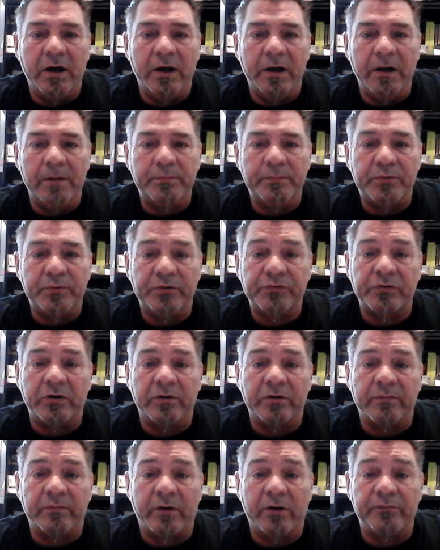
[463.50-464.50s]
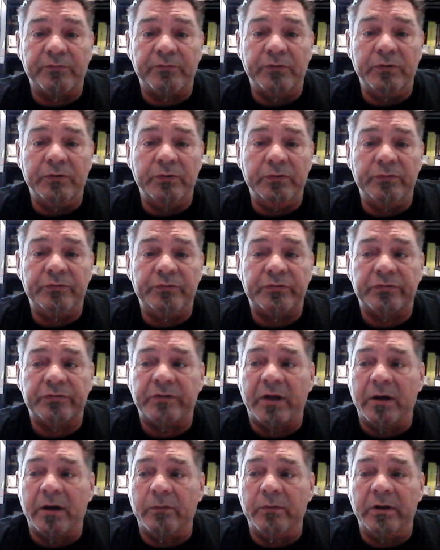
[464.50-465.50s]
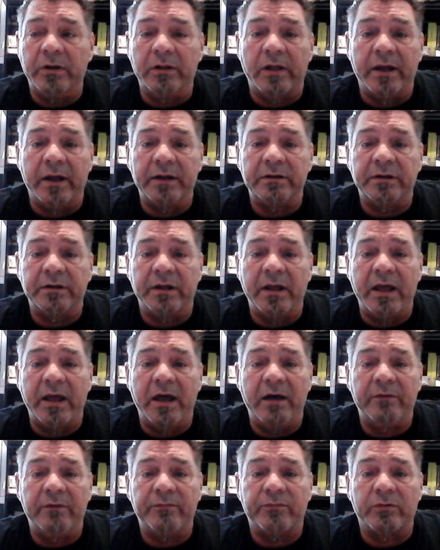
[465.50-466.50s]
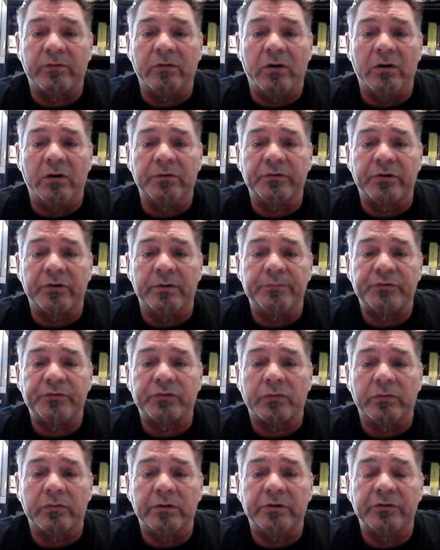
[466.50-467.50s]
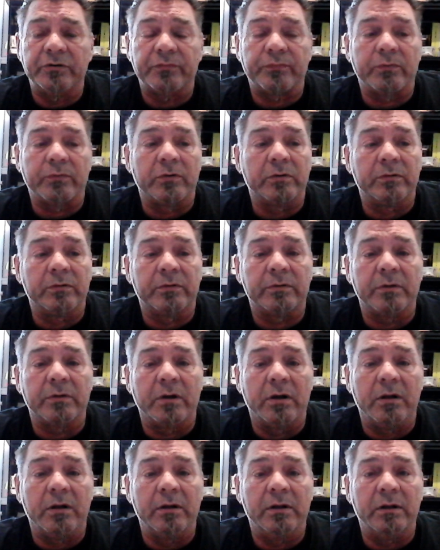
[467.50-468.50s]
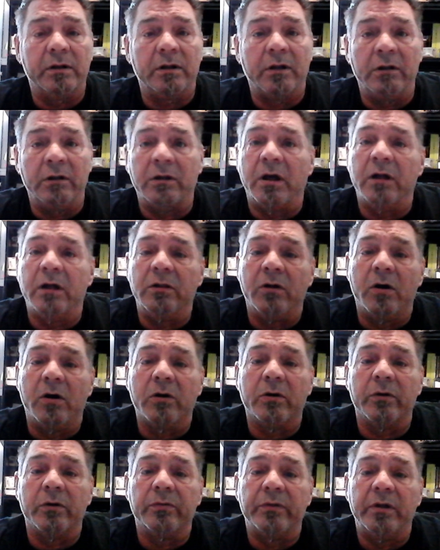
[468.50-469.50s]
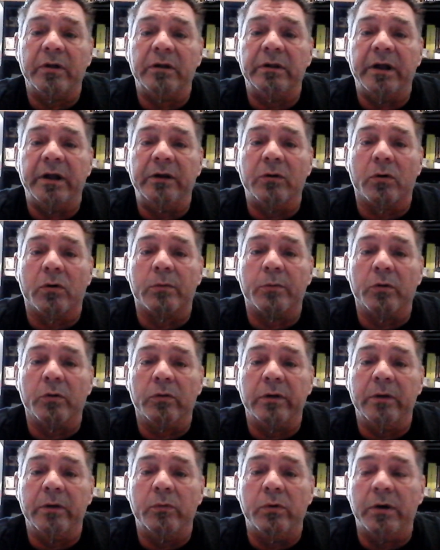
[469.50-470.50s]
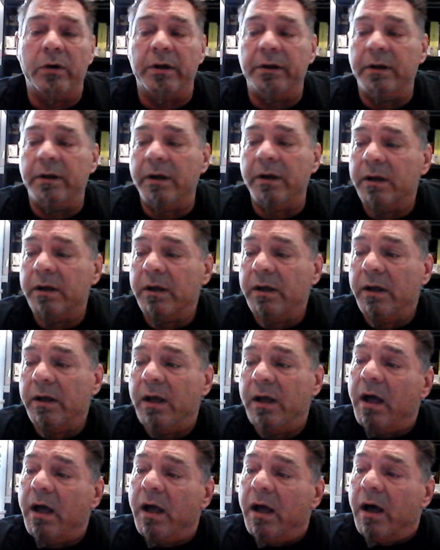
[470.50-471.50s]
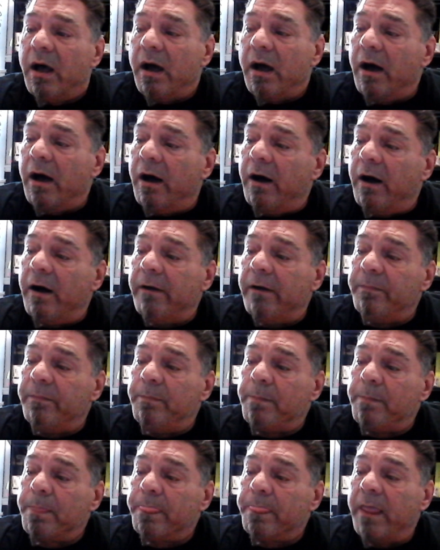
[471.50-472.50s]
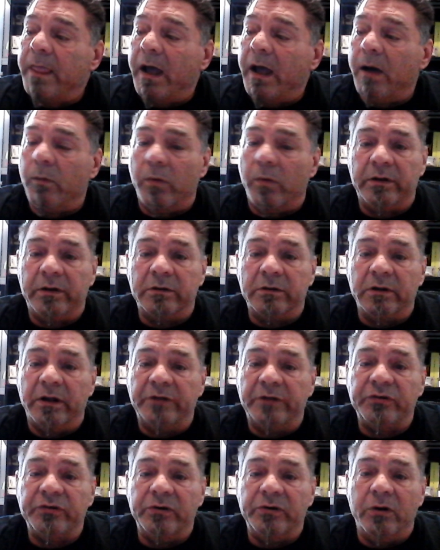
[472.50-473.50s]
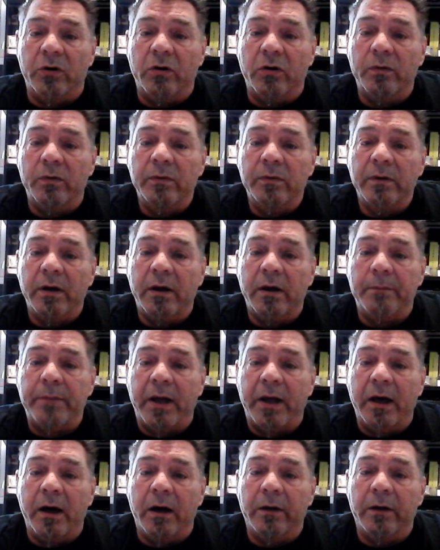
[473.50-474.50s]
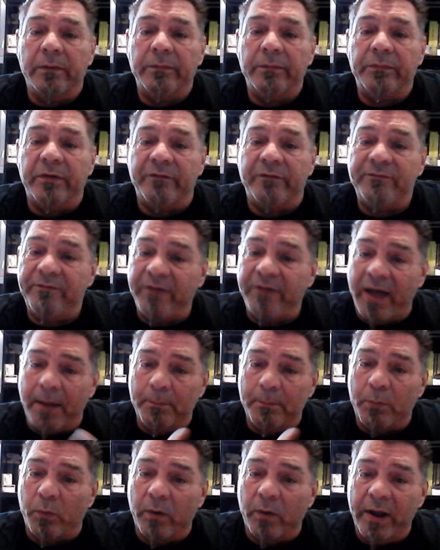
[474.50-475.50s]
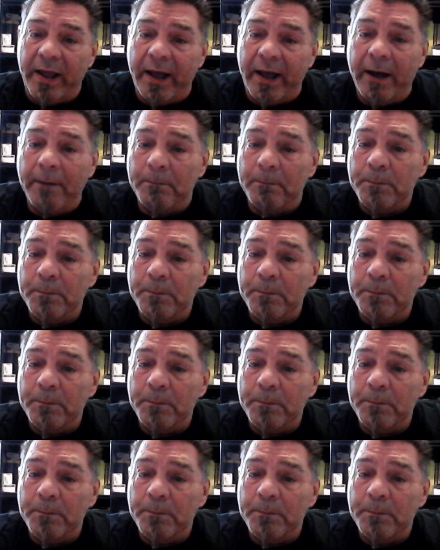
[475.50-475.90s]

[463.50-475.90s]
preserve our foods that we like to have for long term storage for a lot longer than they normally would. I wanted to let you know about the Fat Boy app.